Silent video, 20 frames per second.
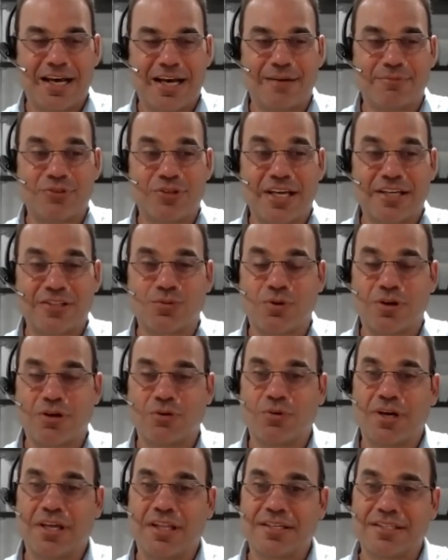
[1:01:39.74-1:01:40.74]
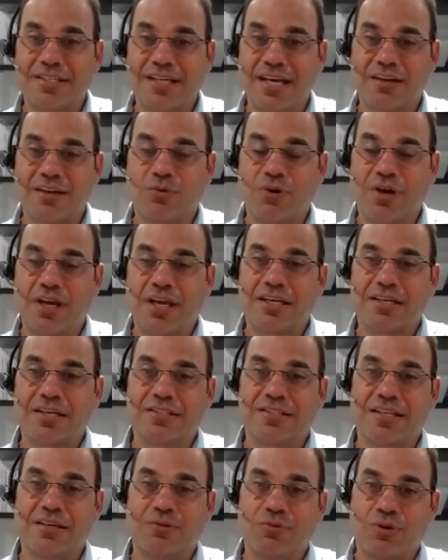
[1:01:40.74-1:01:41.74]
Um, so that's one way. The second way
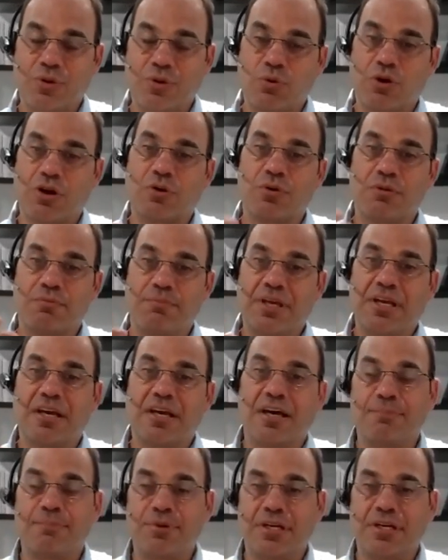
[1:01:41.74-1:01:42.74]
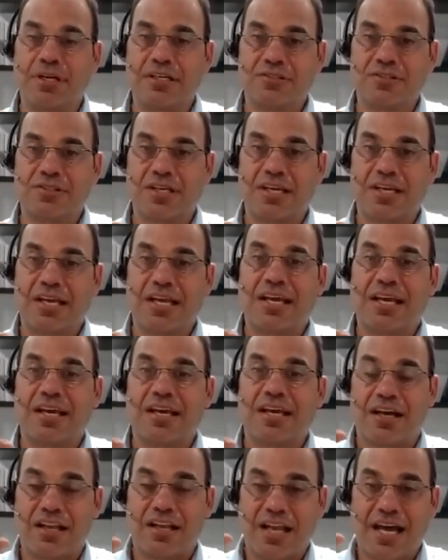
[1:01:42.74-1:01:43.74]
is that when we work with big companies,
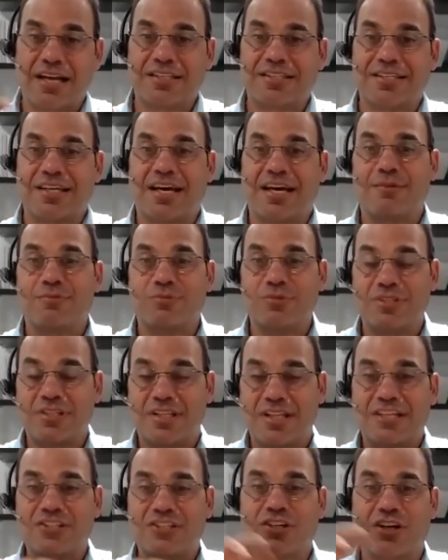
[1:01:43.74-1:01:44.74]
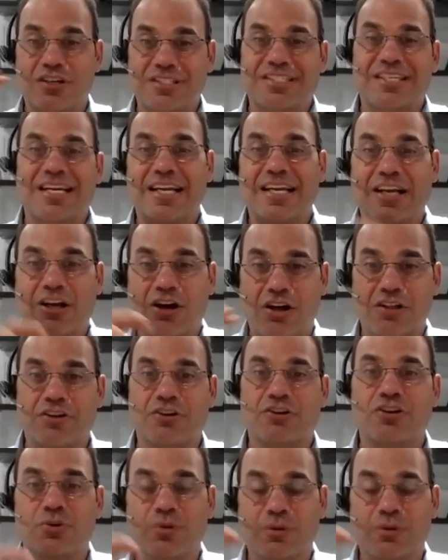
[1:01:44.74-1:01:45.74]
a lot of times they start sending all
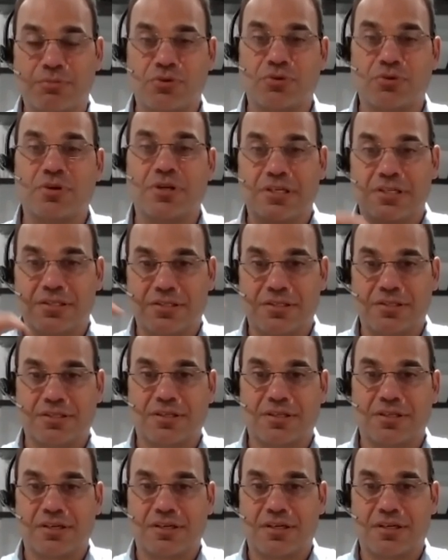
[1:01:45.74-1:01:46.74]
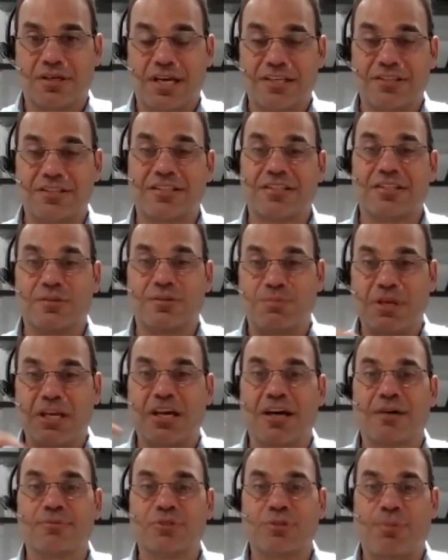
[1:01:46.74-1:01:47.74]
their new employees and this is,
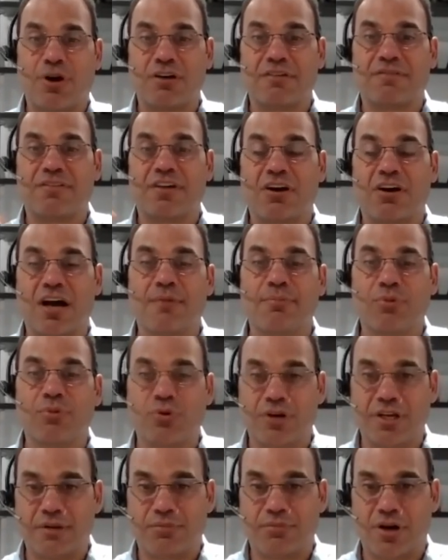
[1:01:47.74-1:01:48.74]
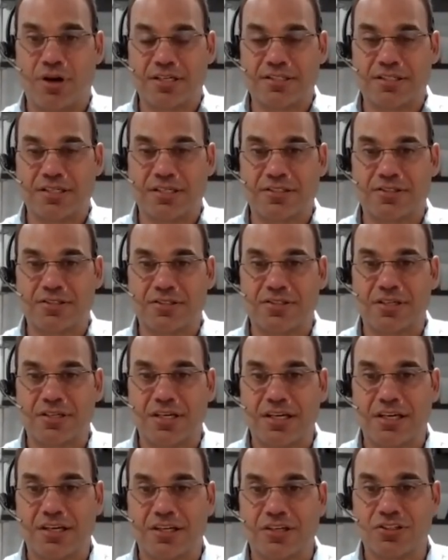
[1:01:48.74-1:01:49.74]
becomes part of their onboarding process.
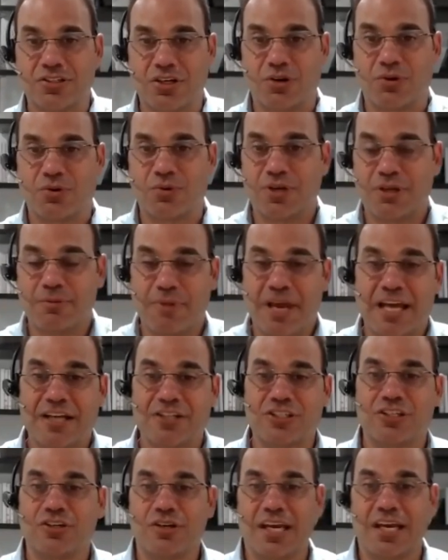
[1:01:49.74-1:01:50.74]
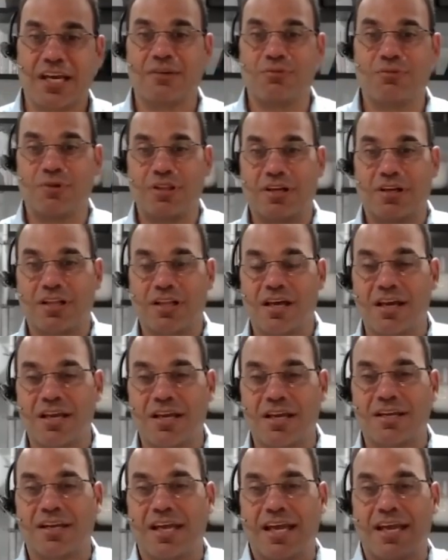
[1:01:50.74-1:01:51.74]
So imagine you get in with a
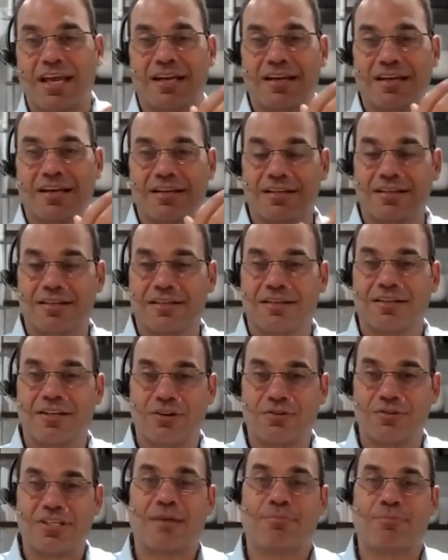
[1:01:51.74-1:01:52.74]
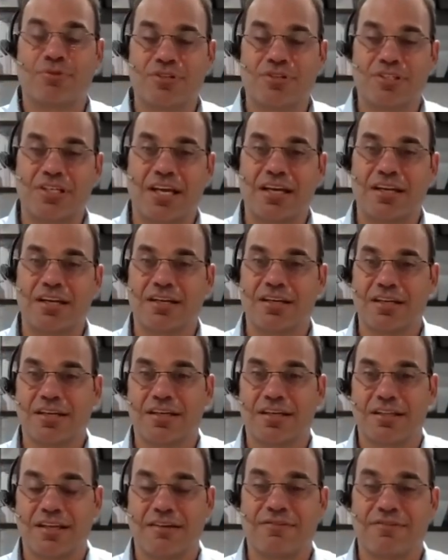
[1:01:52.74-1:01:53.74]
client and you know 10%
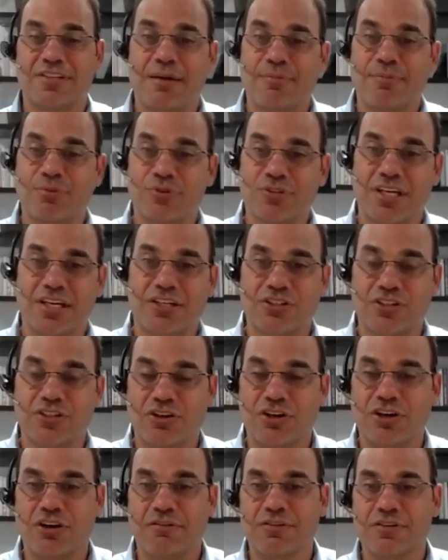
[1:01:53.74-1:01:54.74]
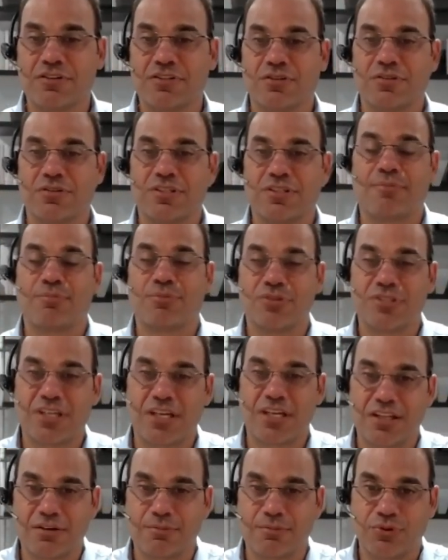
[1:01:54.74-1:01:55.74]
they have 10% turnover, so 10%
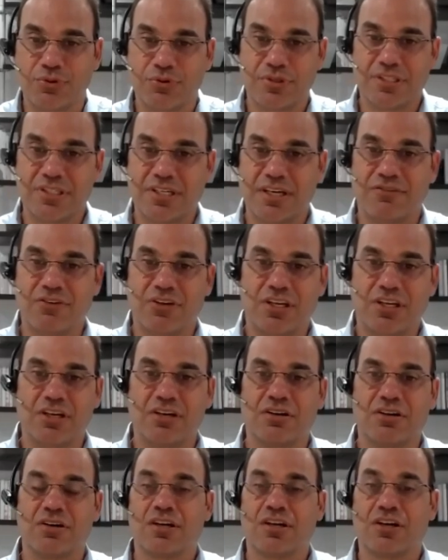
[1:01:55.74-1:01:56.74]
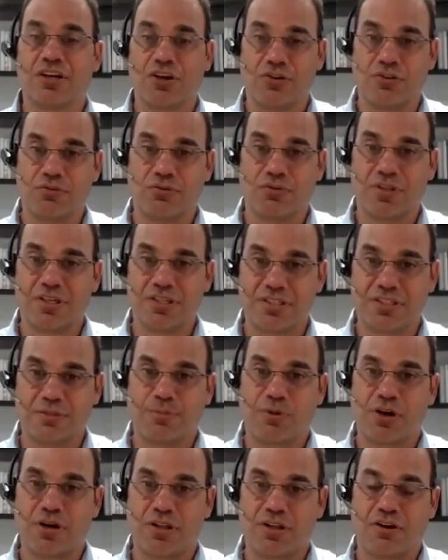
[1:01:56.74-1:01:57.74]
of their employees every year go through this as
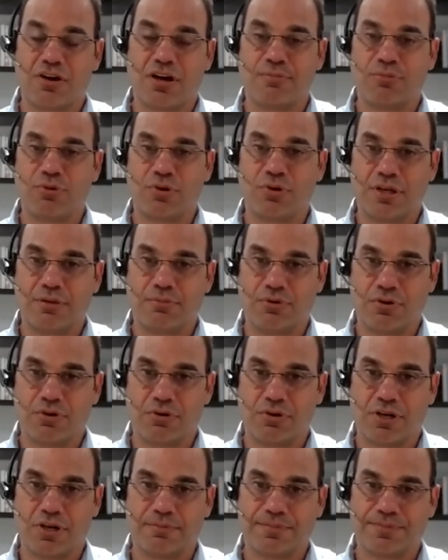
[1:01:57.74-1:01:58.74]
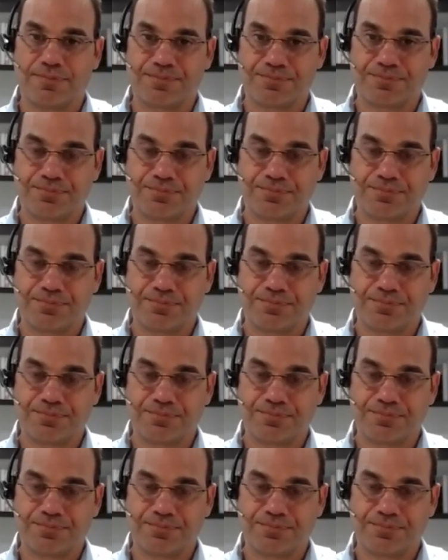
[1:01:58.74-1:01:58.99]
part of their onboarding program.